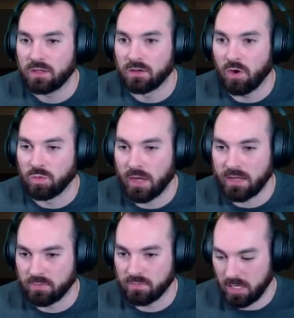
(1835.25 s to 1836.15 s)
Oh, hey,
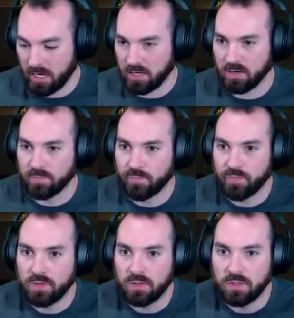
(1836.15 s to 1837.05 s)
get out of here.
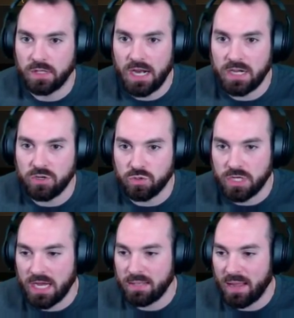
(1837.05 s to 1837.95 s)
Get out of here, you
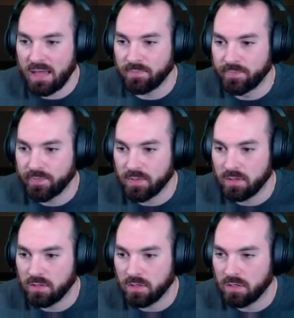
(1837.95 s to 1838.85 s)
tiny man.
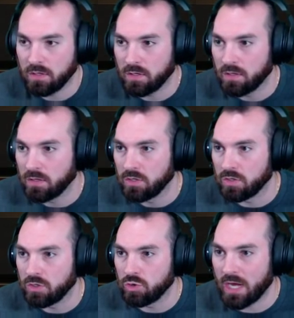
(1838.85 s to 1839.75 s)

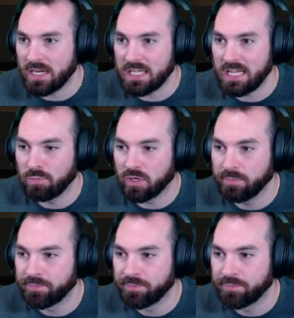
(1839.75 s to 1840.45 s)
You tiny Keebler.